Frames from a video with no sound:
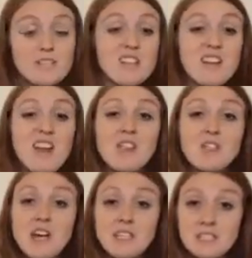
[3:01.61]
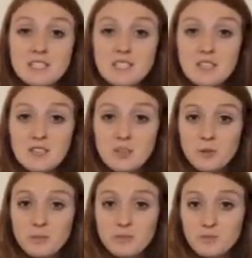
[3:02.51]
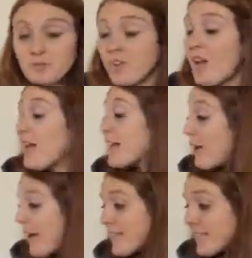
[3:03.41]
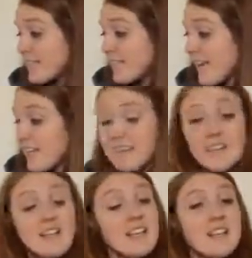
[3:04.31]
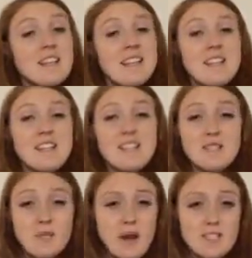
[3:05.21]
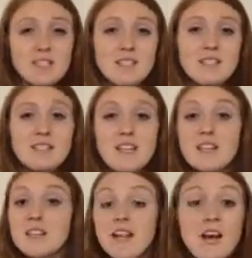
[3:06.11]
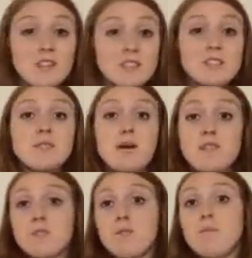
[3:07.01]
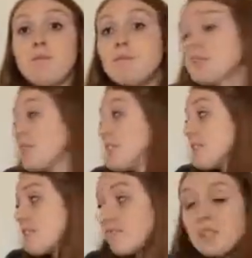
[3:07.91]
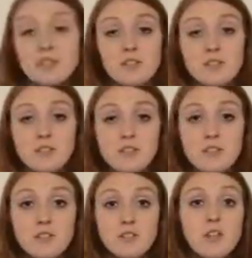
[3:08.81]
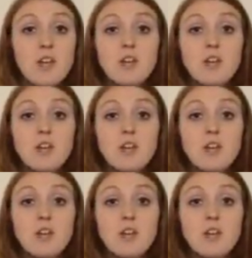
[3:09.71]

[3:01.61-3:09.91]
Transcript: It's a never-ending cycle. Now, as I said, these processes take thousands, possibly millions of years to